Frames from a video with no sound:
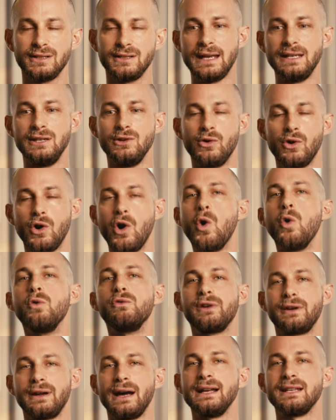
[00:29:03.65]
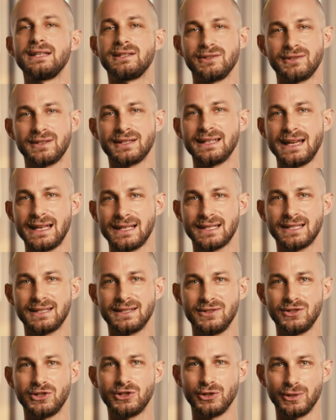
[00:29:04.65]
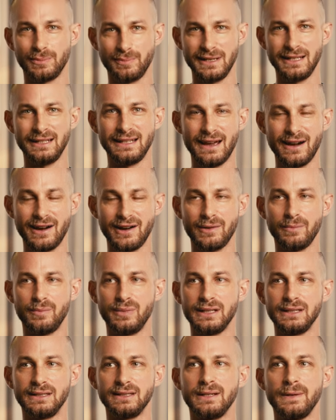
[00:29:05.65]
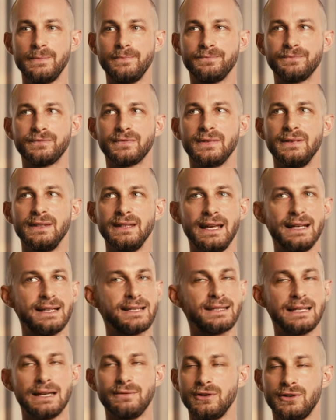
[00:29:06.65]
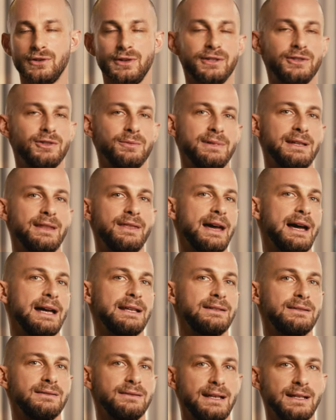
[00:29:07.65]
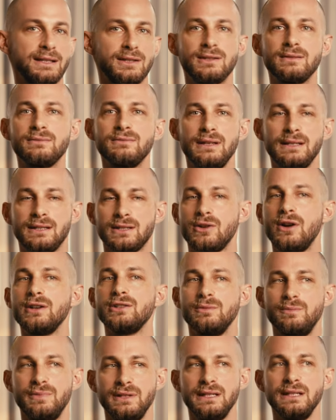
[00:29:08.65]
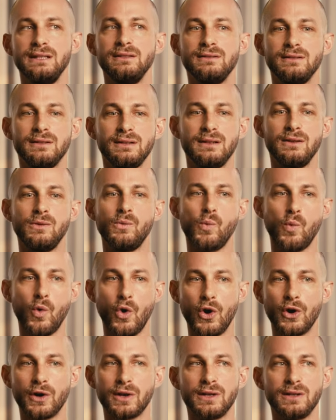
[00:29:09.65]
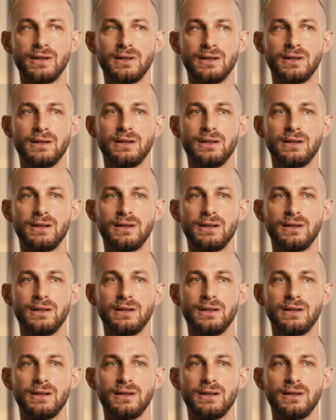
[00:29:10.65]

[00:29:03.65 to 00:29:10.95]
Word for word: Then your overnight success should be there, but it's never going to be that. It's going to be work